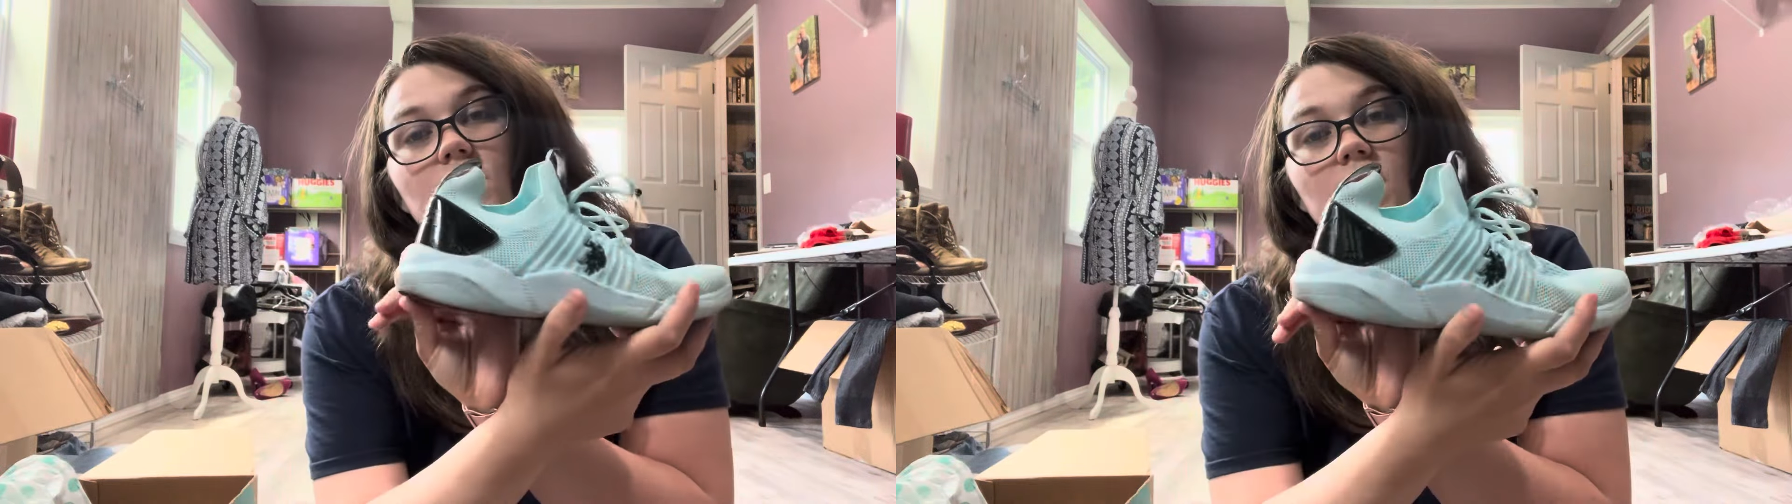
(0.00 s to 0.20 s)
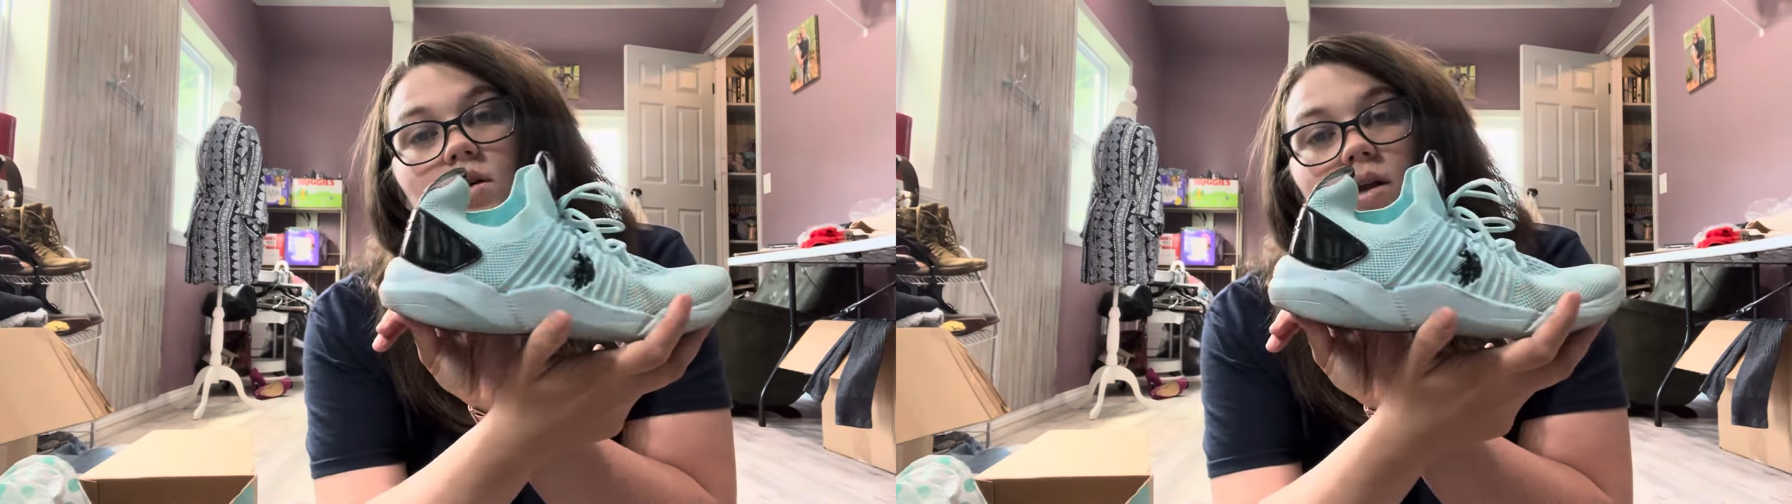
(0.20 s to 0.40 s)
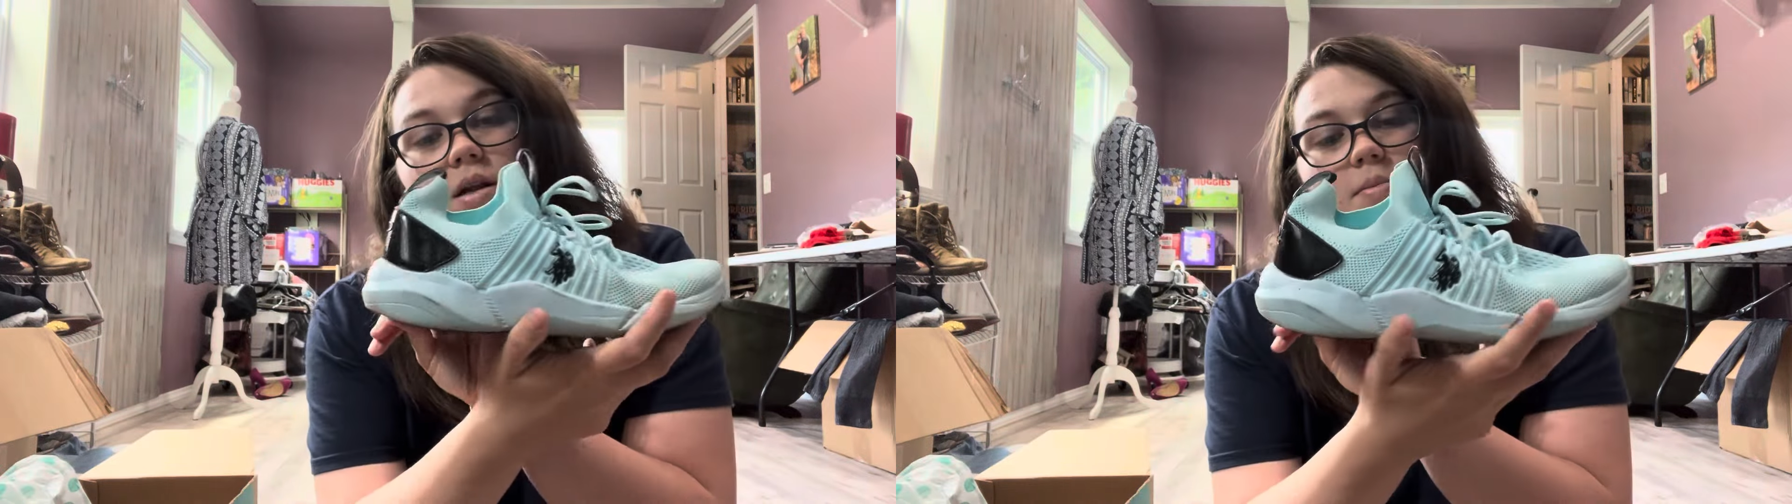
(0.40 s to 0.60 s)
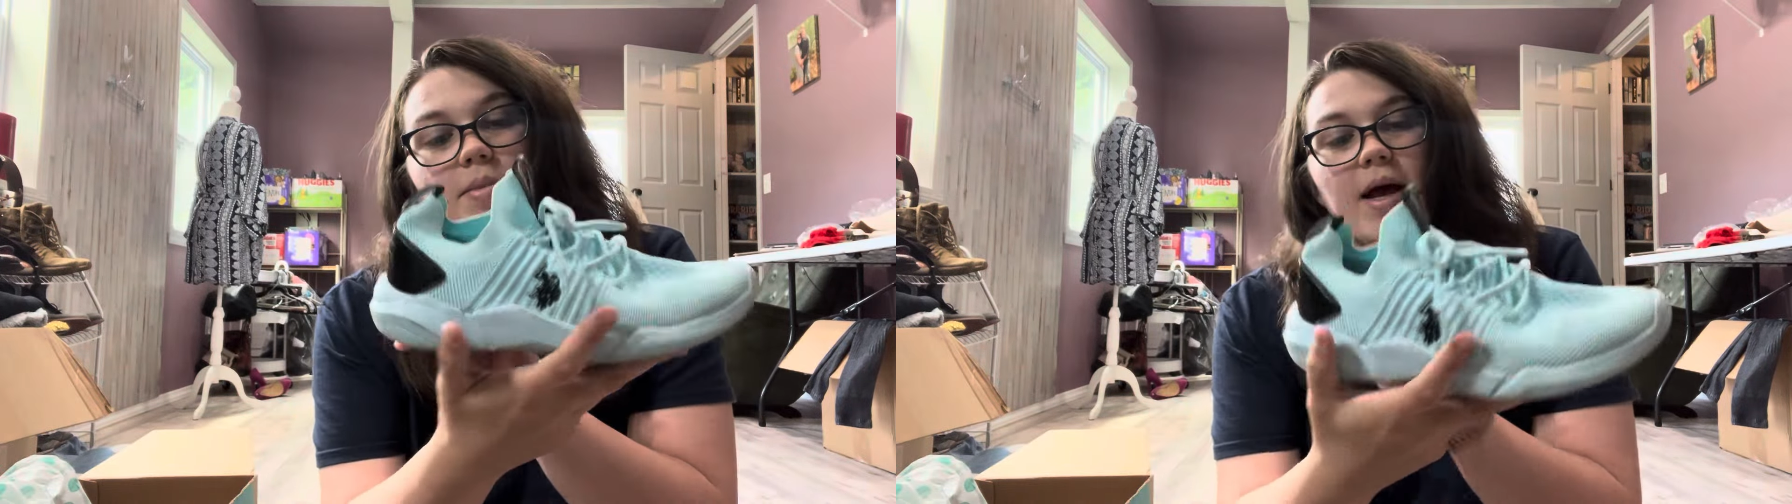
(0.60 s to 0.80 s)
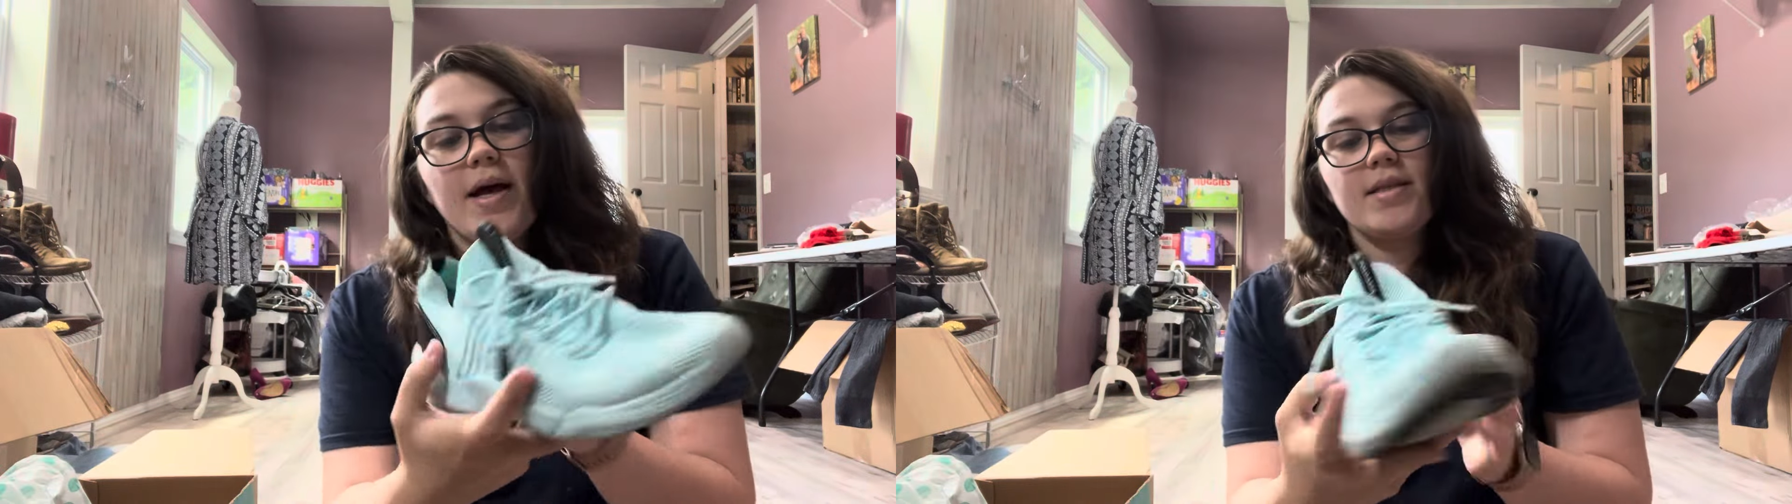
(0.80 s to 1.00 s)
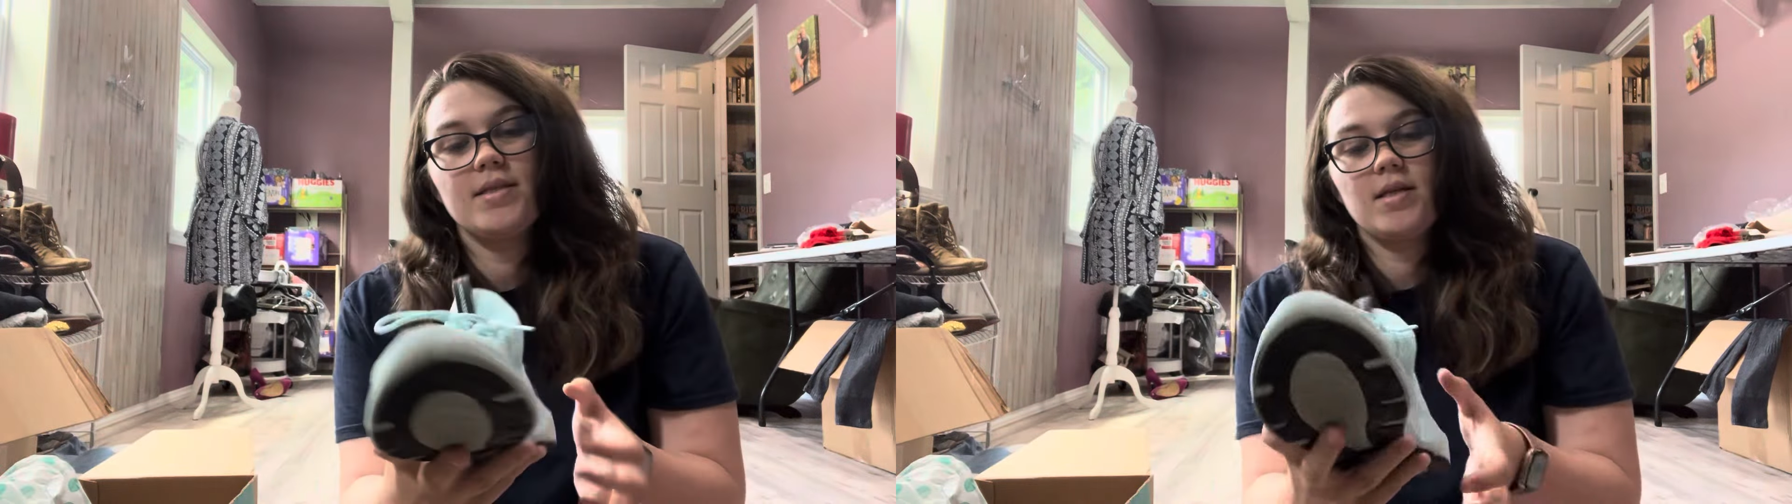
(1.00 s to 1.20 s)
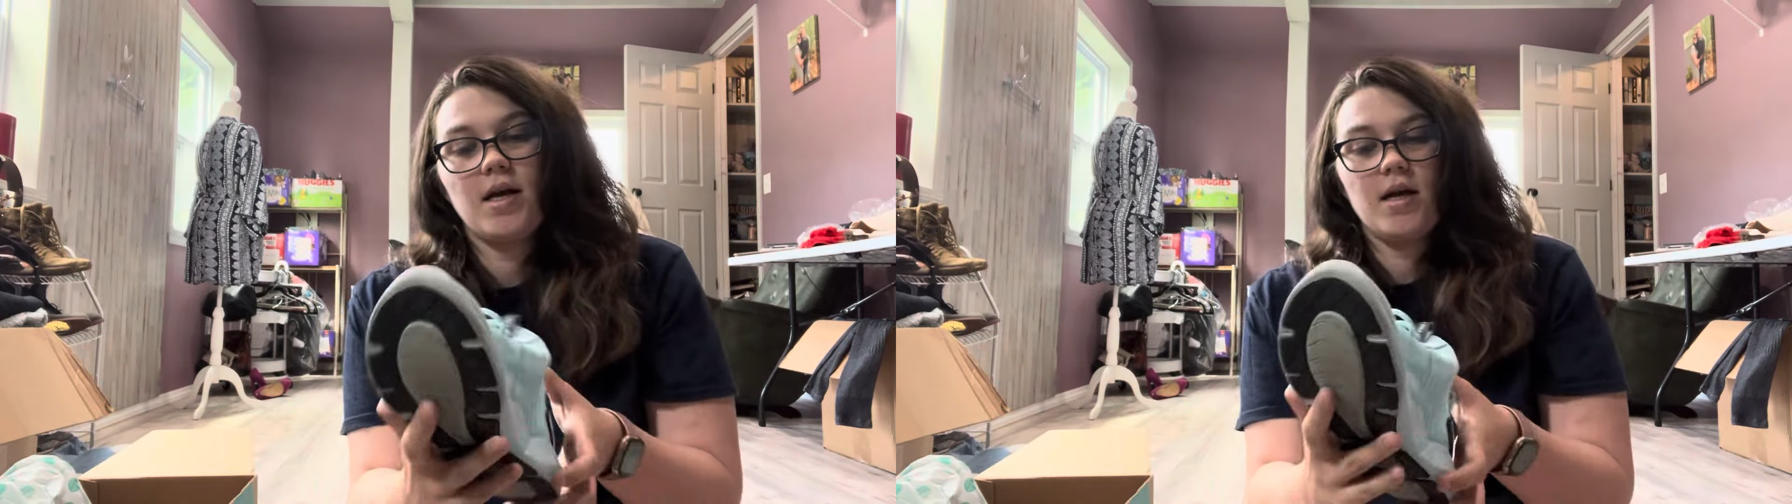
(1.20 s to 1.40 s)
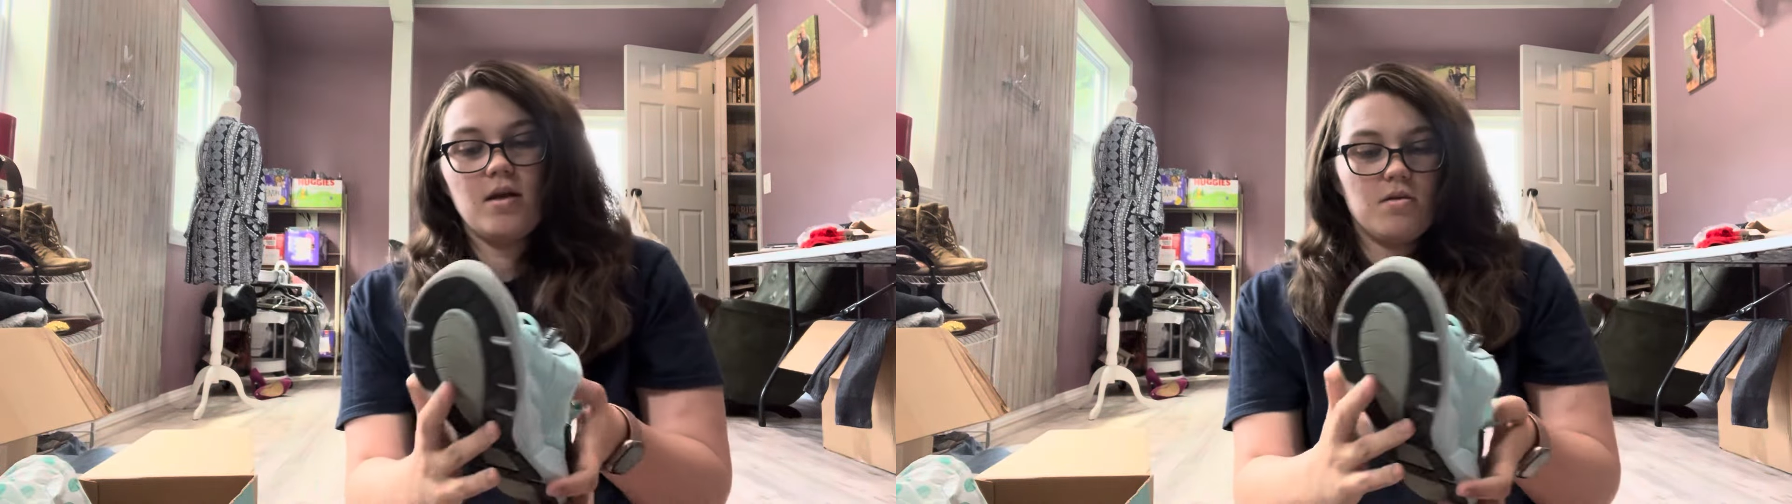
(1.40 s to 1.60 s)
They're not a bad
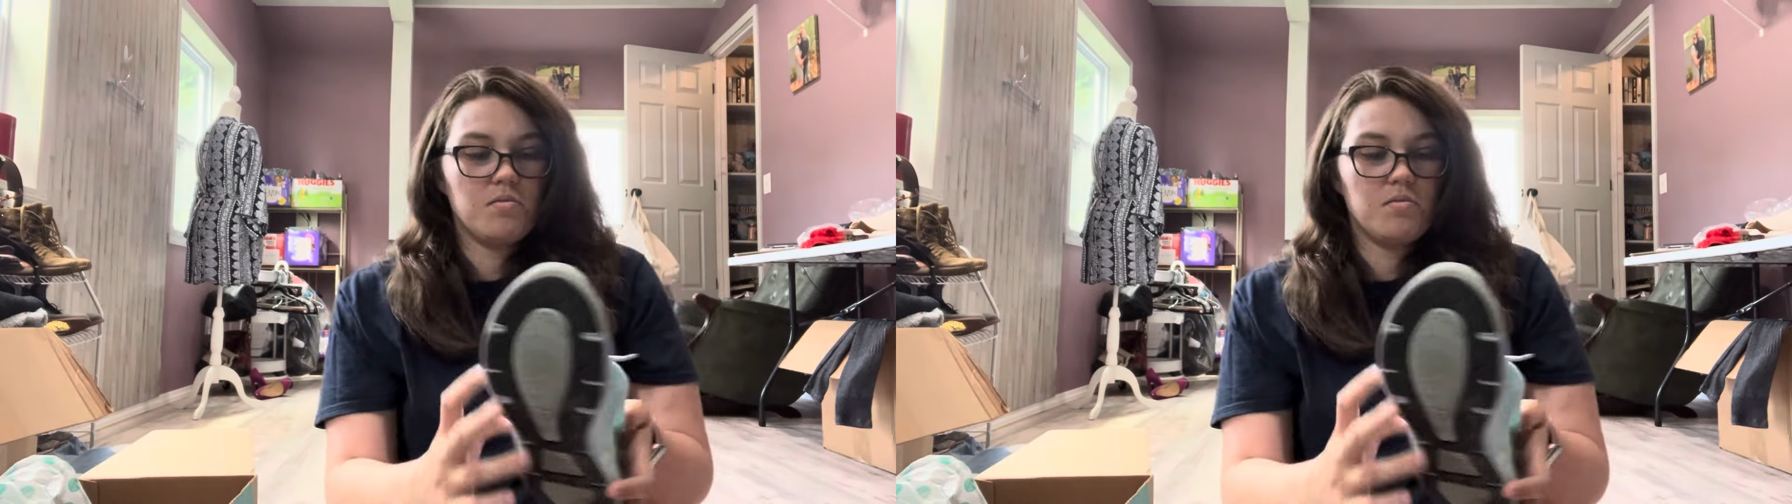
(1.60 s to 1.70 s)
style.